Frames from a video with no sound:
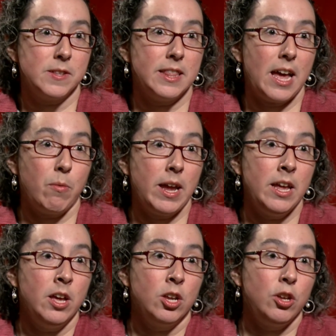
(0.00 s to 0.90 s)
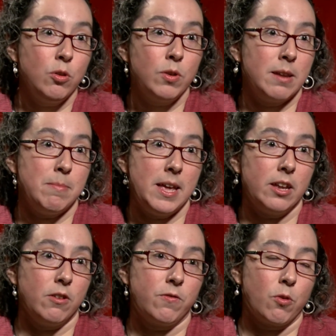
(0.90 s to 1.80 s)
and that way you can make
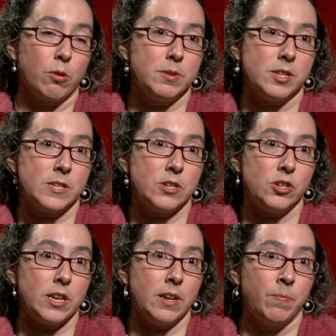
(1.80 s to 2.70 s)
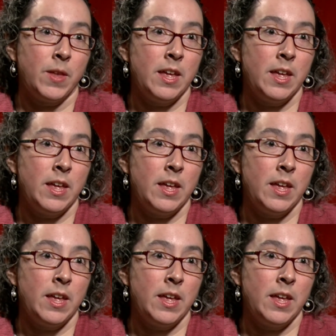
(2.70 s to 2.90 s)
an informed decision.